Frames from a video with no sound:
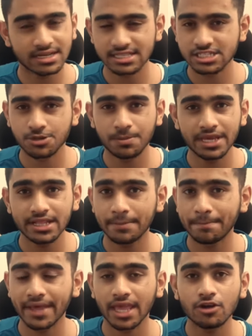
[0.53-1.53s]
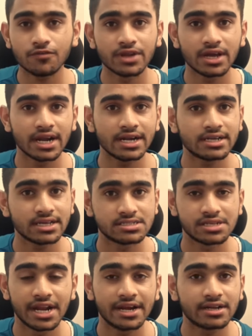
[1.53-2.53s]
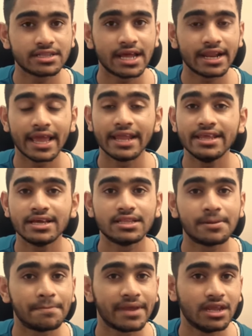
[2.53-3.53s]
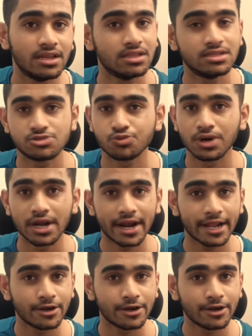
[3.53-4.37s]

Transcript: trust me, the pain of regret is greater than any other pain in this world.